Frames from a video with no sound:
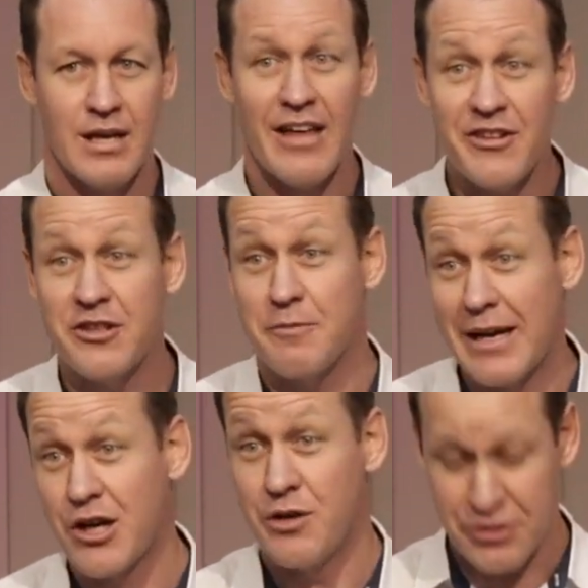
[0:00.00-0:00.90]
And this is
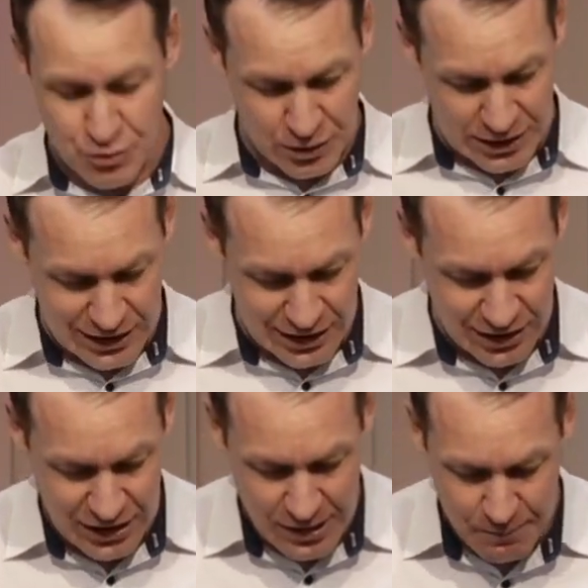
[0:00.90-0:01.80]
made crystal
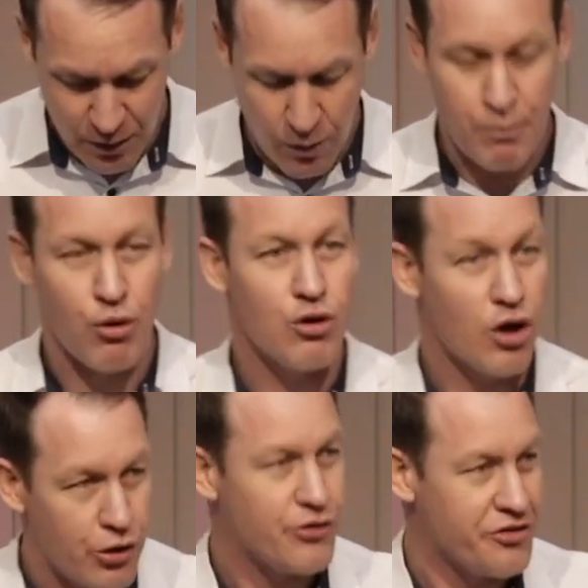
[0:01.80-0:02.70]
clear by what Paul
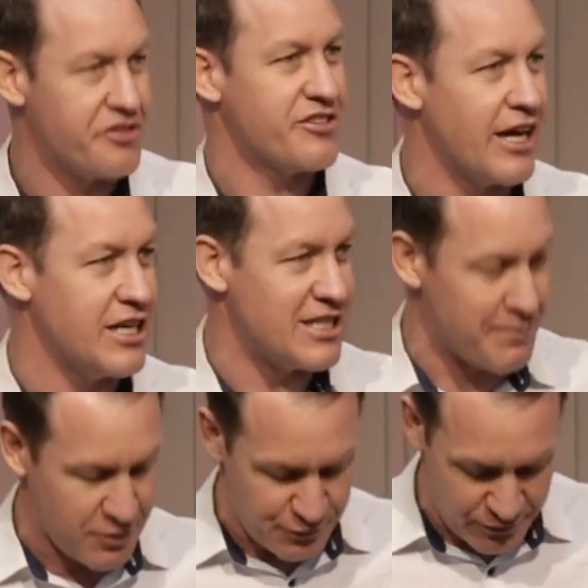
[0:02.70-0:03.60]
goes on to say in
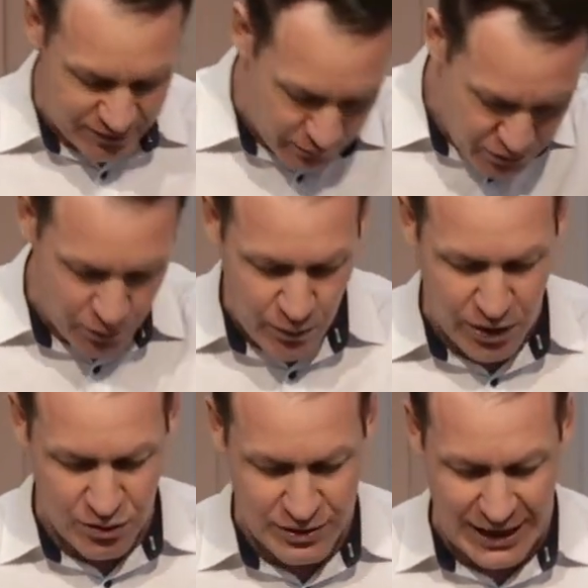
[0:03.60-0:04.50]
chapter 15, which we
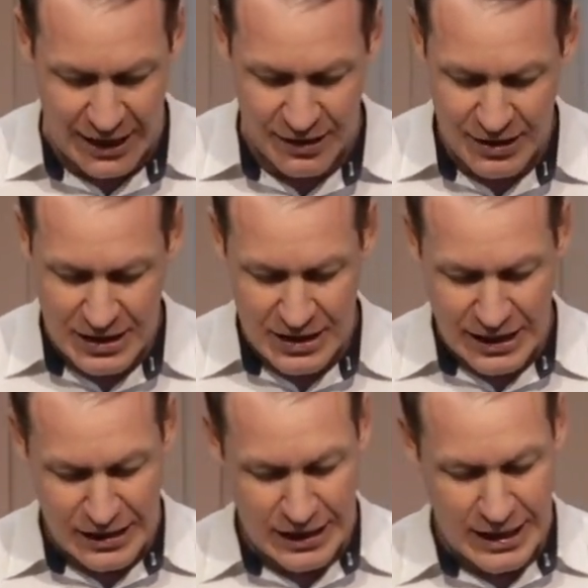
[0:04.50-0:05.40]
won't look at
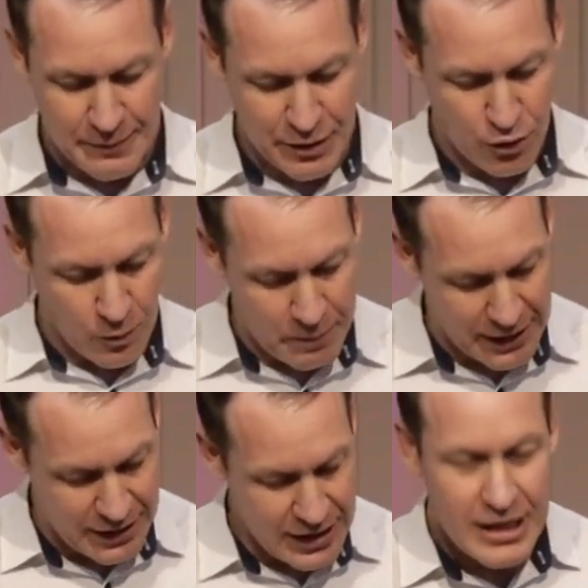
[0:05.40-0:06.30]
all,
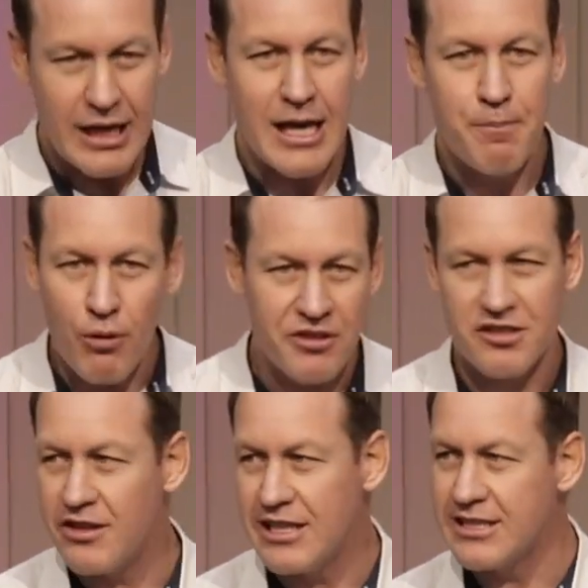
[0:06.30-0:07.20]
but he points
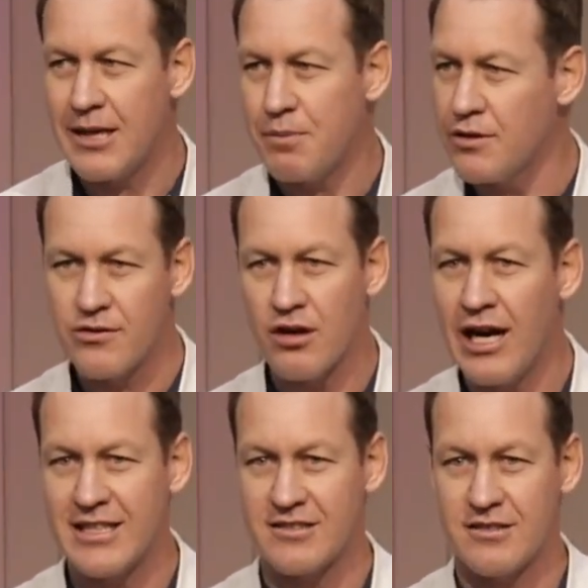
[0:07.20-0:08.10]
to the example of
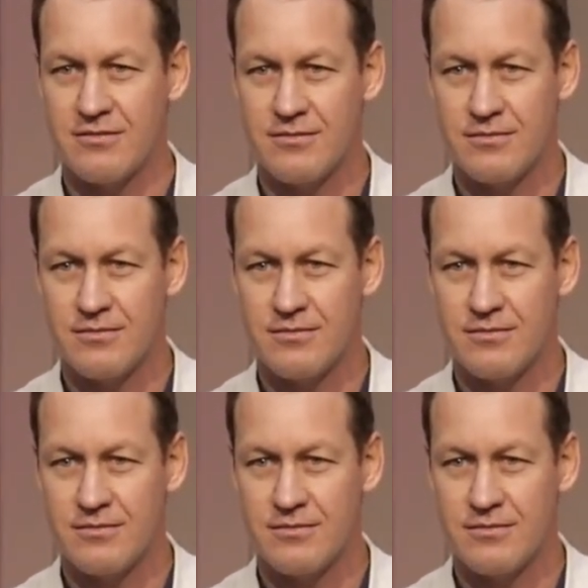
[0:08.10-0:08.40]
Christ.